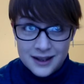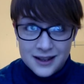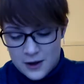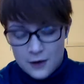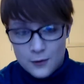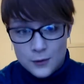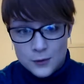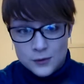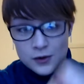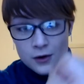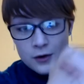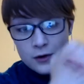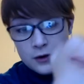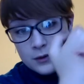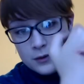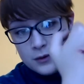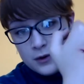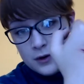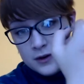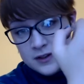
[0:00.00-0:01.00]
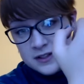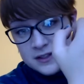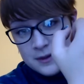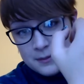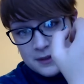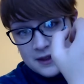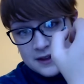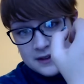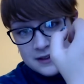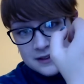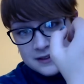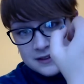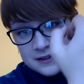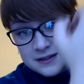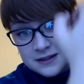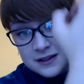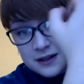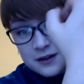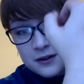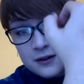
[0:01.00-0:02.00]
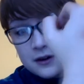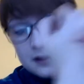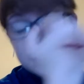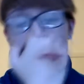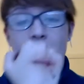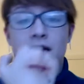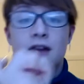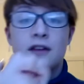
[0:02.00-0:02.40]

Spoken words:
also, you'll notice the blood doesn't sit correctly.